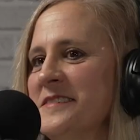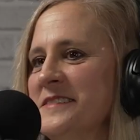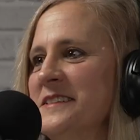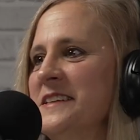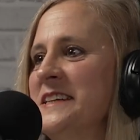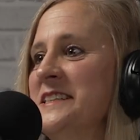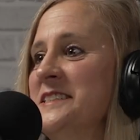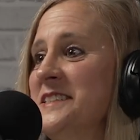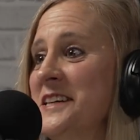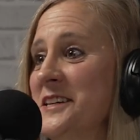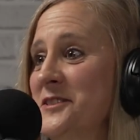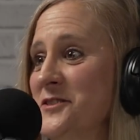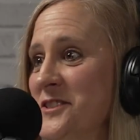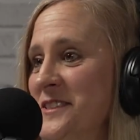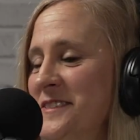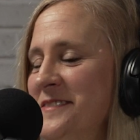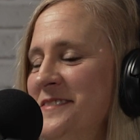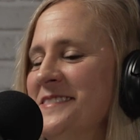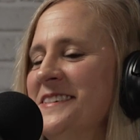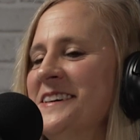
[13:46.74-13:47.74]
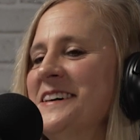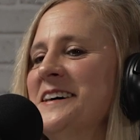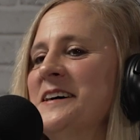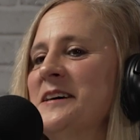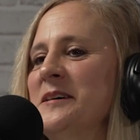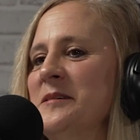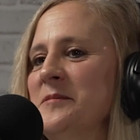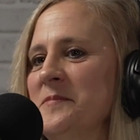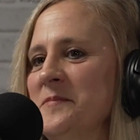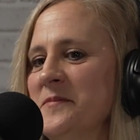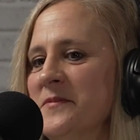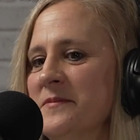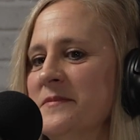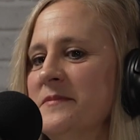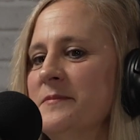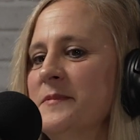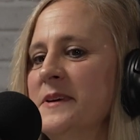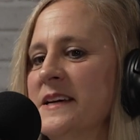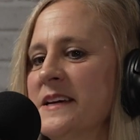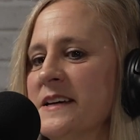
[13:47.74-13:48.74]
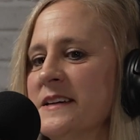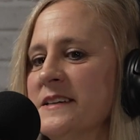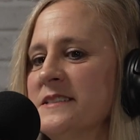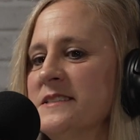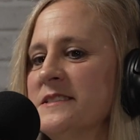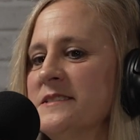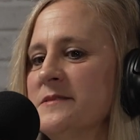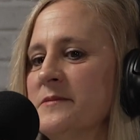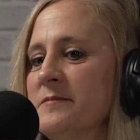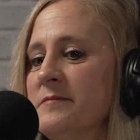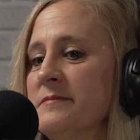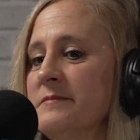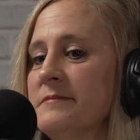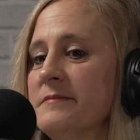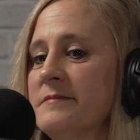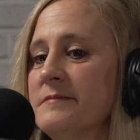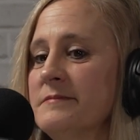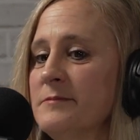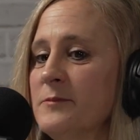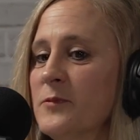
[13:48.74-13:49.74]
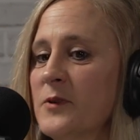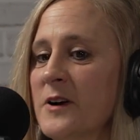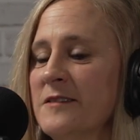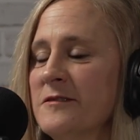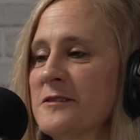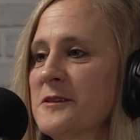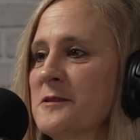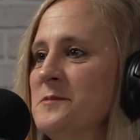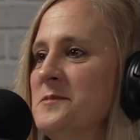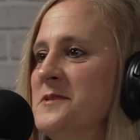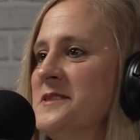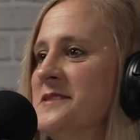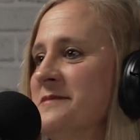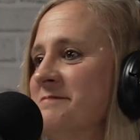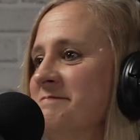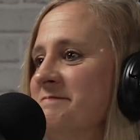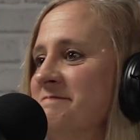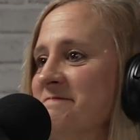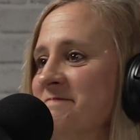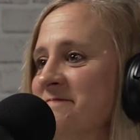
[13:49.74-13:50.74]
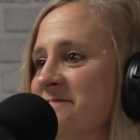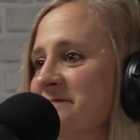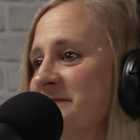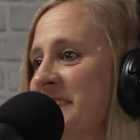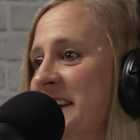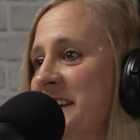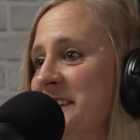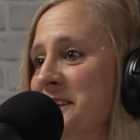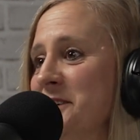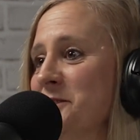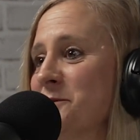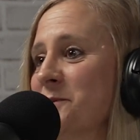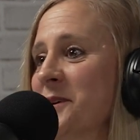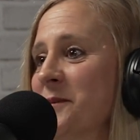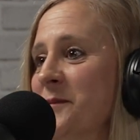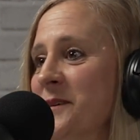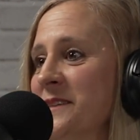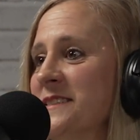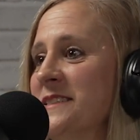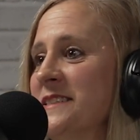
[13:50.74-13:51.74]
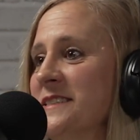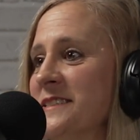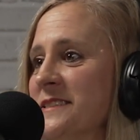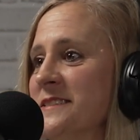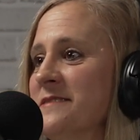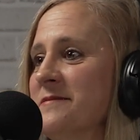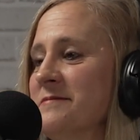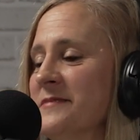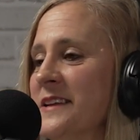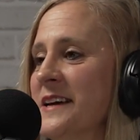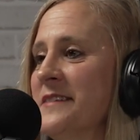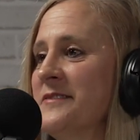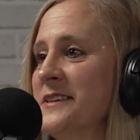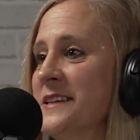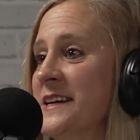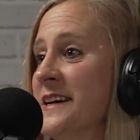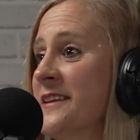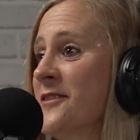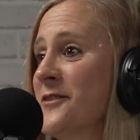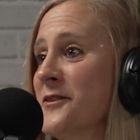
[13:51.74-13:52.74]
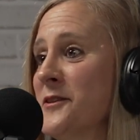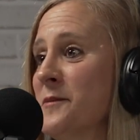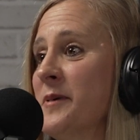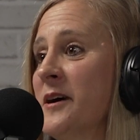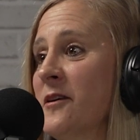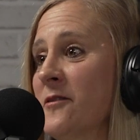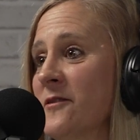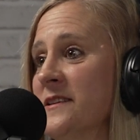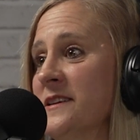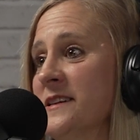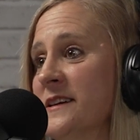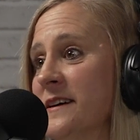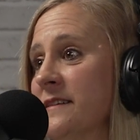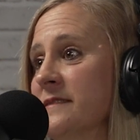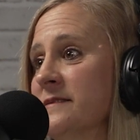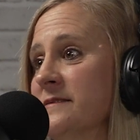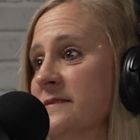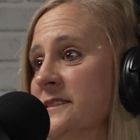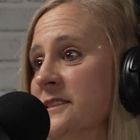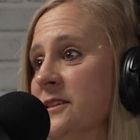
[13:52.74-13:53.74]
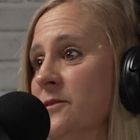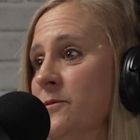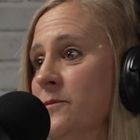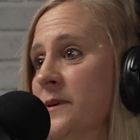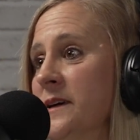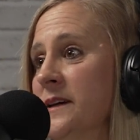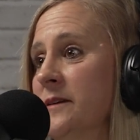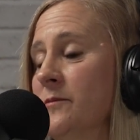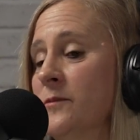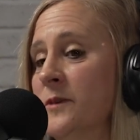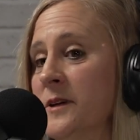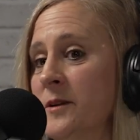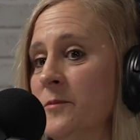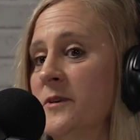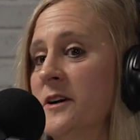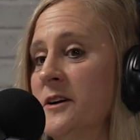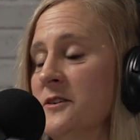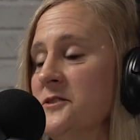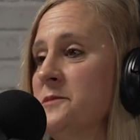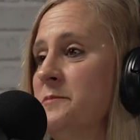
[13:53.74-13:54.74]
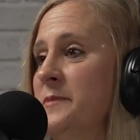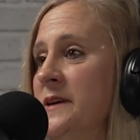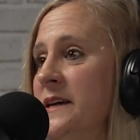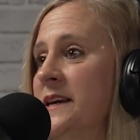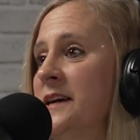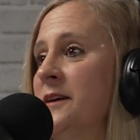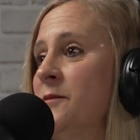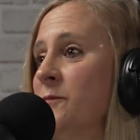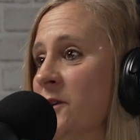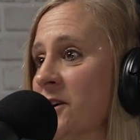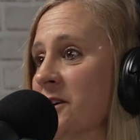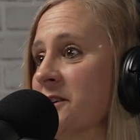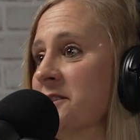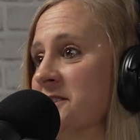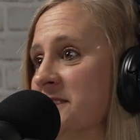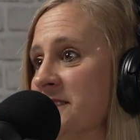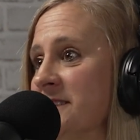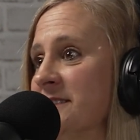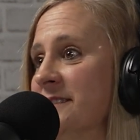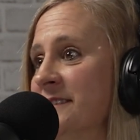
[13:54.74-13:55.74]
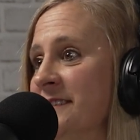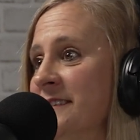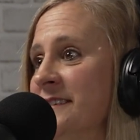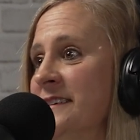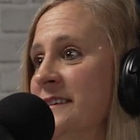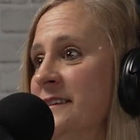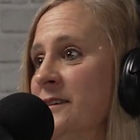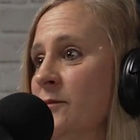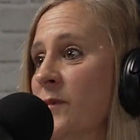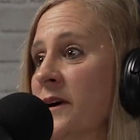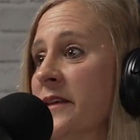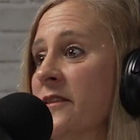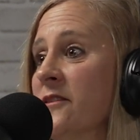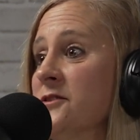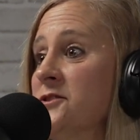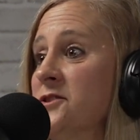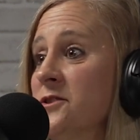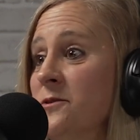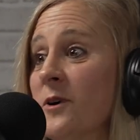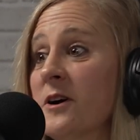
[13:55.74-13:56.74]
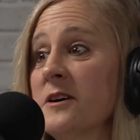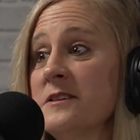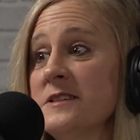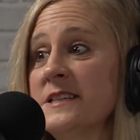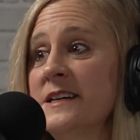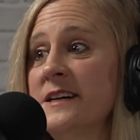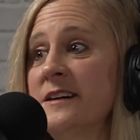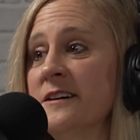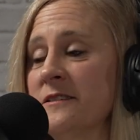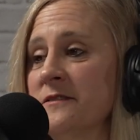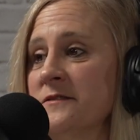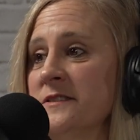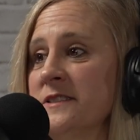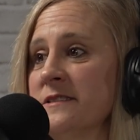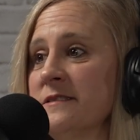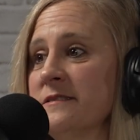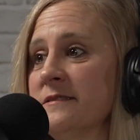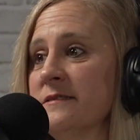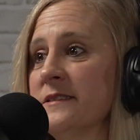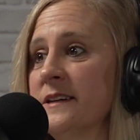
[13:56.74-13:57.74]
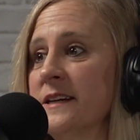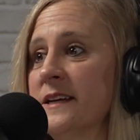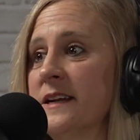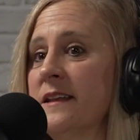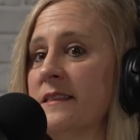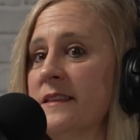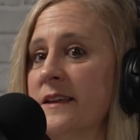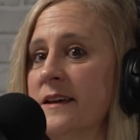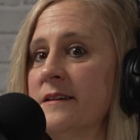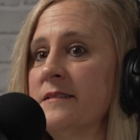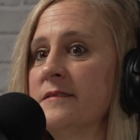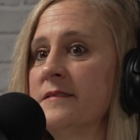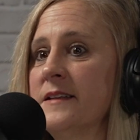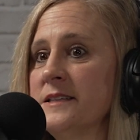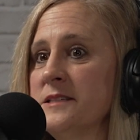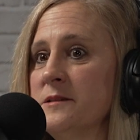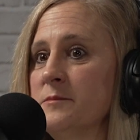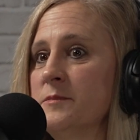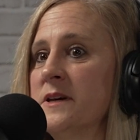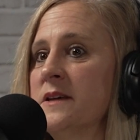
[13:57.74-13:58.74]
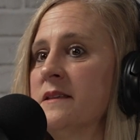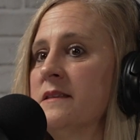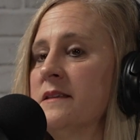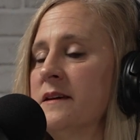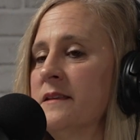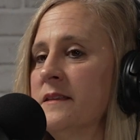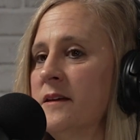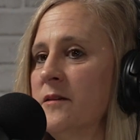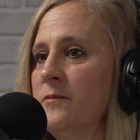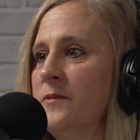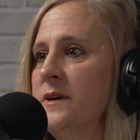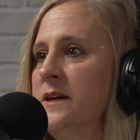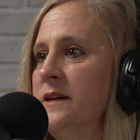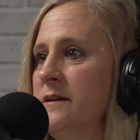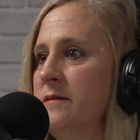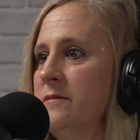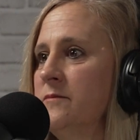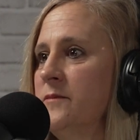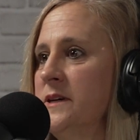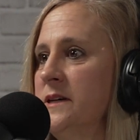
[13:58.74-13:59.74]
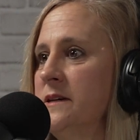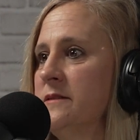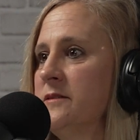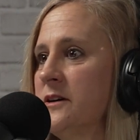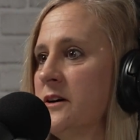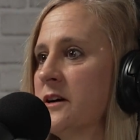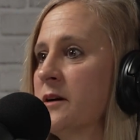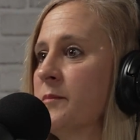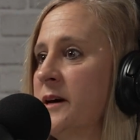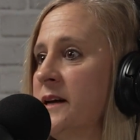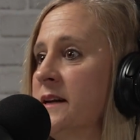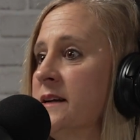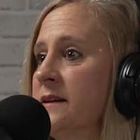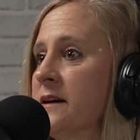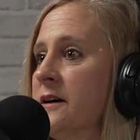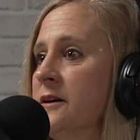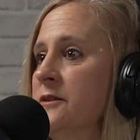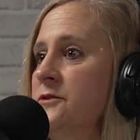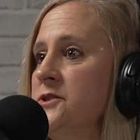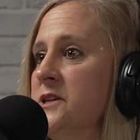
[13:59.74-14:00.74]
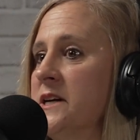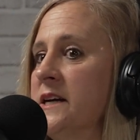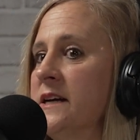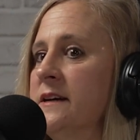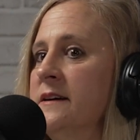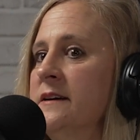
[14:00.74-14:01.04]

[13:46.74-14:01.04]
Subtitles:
Intention, because Proverbs 18:21 says life and death are in the power of the tongue. So when we're speaking words, whether to ourselves, and I think that's a big thing that we talk about in coaching.